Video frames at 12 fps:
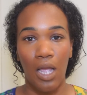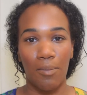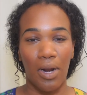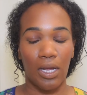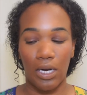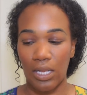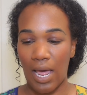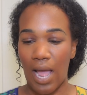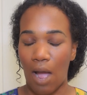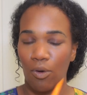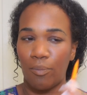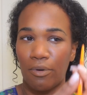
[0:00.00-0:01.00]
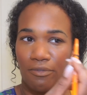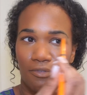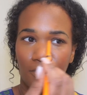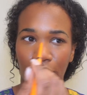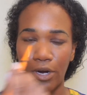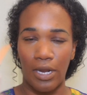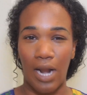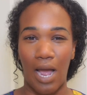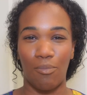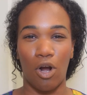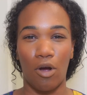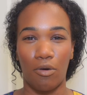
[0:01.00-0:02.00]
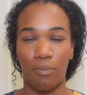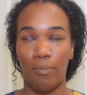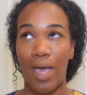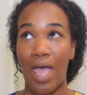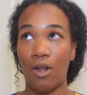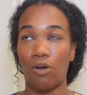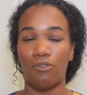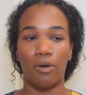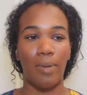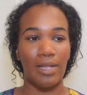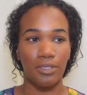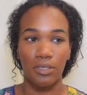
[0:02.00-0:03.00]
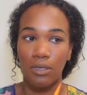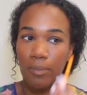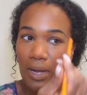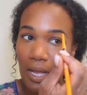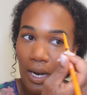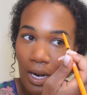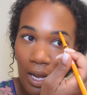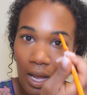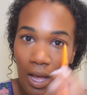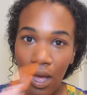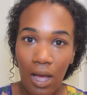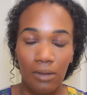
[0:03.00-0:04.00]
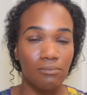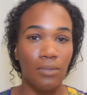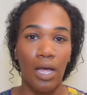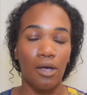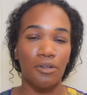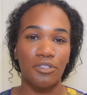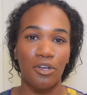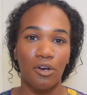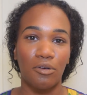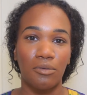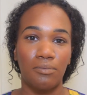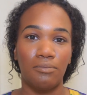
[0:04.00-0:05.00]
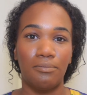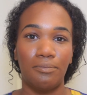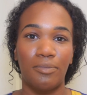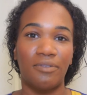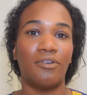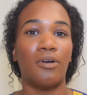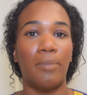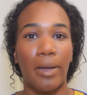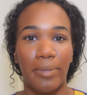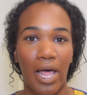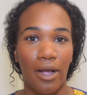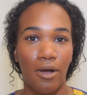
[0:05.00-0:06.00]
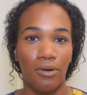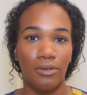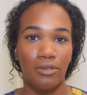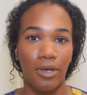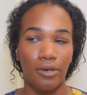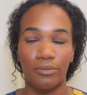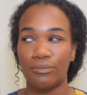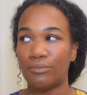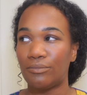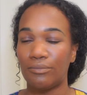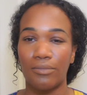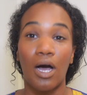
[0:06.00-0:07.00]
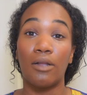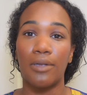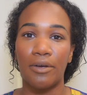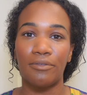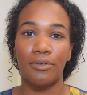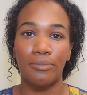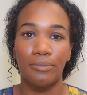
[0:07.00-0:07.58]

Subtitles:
I'm not gonna lie, I would prefer an eyebrow pen over a pencil, but I also prefer to buy Glacon, so I'll live.